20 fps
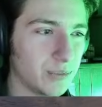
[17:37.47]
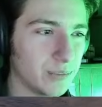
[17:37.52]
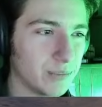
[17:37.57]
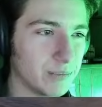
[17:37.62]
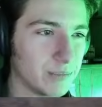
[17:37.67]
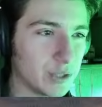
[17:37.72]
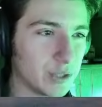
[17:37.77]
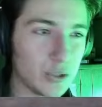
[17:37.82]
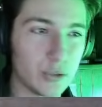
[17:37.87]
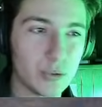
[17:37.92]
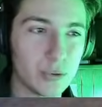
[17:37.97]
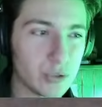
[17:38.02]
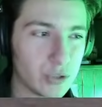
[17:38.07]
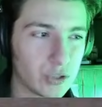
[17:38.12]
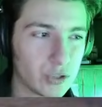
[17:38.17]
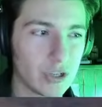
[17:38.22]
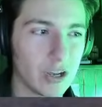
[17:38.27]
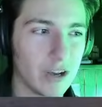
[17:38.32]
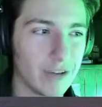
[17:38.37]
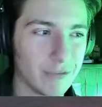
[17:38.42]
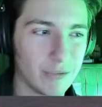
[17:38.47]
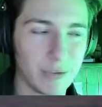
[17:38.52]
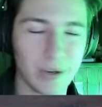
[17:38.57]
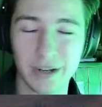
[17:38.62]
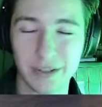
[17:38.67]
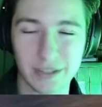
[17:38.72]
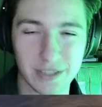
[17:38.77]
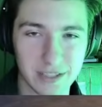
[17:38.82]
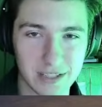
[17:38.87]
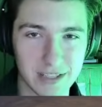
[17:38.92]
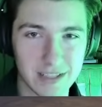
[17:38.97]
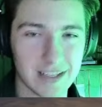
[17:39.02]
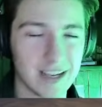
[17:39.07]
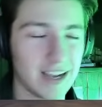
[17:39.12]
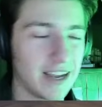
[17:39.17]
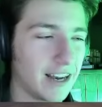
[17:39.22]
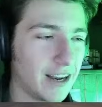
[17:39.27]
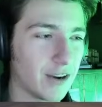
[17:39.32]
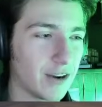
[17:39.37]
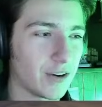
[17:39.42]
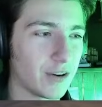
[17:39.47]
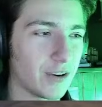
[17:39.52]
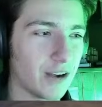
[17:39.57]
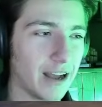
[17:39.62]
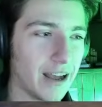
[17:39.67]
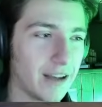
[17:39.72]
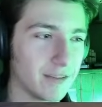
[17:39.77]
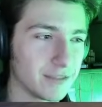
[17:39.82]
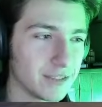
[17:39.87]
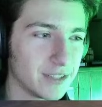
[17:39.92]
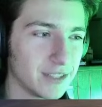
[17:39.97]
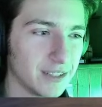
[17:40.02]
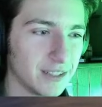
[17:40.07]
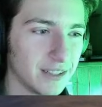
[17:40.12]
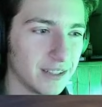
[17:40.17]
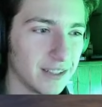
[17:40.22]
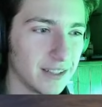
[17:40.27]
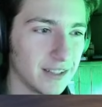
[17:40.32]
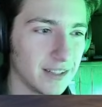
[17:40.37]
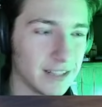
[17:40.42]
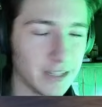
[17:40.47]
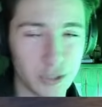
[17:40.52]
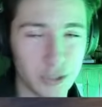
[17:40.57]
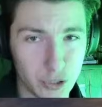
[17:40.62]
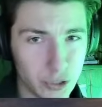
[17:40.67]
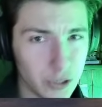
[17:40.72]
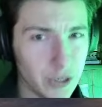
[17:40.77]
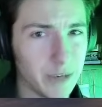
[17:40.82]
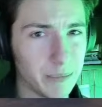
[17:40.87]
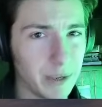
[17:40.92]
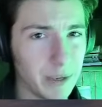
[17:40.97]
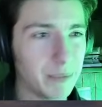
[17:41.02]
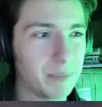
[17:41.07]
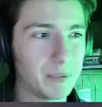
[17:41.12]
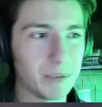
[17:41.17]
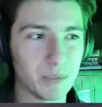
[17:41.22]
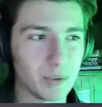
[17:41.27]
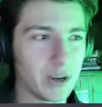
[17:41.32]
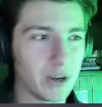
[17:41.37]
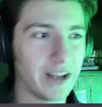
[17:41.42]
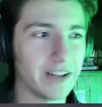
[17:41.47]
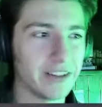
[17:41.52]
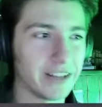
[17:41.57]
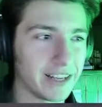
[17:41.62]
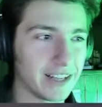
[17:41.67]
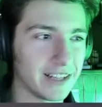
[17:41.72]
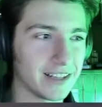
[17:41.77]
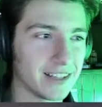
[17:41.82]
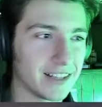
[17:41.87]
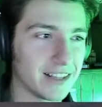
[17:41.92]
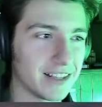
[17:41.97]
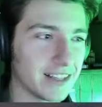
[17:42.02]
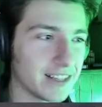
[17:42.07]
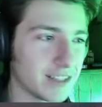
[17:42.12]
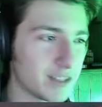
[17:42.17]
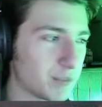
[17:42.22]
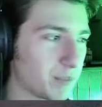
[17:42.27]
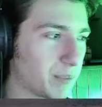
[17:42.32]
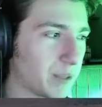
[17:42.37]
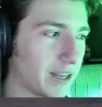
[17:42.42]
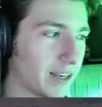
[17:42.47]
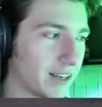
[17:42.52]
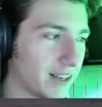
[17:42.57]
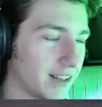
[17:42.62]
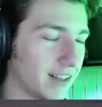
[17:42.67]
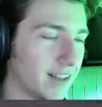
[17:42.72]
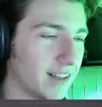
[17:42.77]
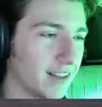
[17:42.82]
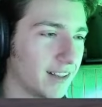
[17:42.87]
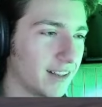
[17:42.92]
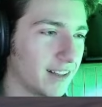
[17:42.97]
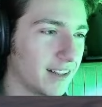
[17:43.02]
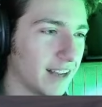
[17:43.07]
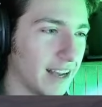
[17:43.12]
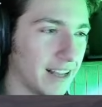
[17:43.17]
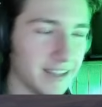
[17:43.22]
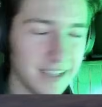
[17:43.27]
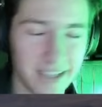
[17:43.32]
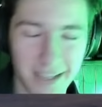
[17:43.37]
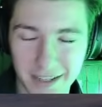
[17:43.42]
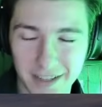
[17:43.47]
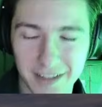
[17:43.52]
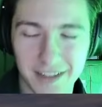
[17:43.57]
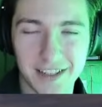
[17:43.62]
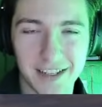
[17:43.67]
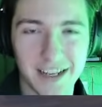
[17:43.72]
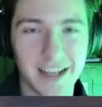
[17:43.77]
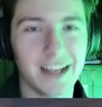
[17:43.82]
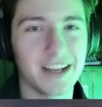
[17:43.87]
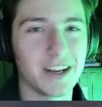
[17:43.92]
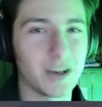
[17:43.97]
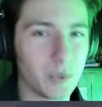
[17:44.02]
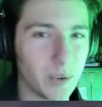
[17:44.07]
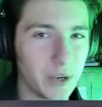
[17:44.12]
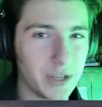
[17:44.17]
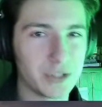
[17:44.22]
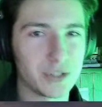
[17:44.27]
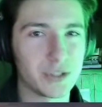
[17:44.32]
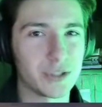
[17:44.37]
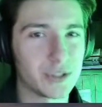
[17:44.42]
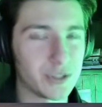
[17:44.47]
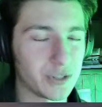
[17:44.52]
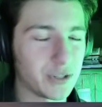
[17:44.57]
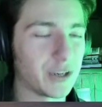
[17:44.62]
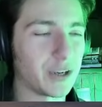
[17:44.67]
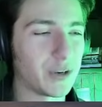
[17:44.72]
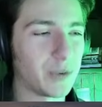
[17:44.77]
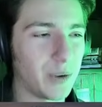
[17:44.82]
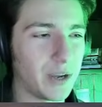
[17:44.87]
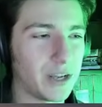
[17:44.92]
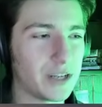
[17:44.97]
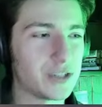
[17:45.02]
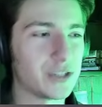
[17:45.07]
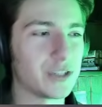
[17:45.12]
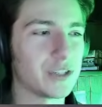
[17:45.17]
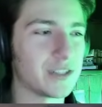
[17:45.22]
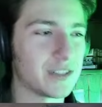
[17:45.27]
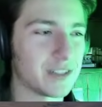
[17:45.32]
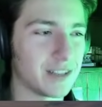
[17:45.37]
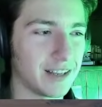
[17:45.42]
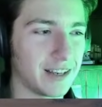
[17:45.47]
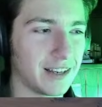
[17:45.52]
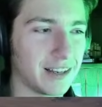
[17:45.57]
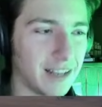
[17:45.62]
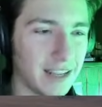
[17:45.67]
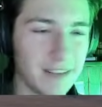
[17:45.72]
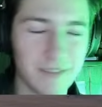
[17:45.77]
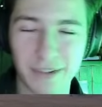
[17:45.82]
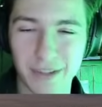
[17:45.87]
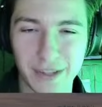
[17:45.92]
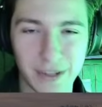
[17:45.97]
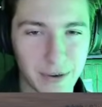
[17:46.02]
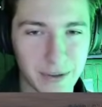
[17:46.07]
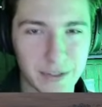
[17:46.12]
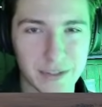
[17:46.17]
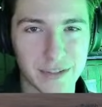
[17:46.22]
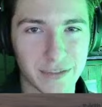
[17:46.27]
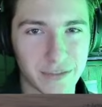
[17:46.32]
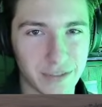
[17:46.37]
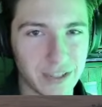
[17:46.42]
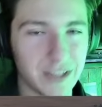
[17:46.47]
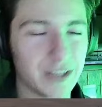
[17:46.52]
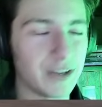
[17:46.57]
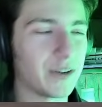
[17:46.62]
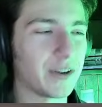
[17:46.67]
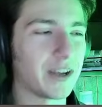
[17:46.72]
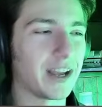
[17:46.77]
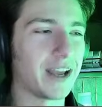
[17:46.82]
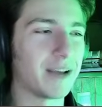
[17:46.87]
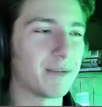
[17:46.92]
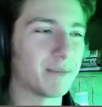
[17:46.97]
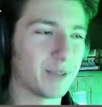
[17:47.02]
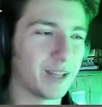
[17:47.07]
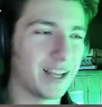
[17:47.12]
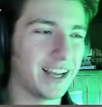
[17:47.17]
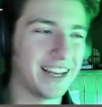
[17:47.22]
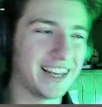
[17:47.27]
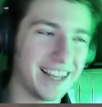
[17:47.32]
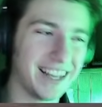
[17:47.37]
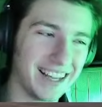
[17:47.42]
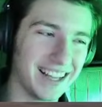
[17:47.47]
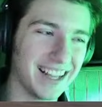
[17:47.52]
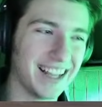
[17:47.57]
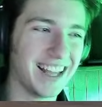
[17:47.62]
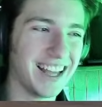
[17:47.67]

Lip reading: use software to design aircraft that, sure, it might be more elegant than this, but at the end of the day, equations are equations, and even though it's a video game, like,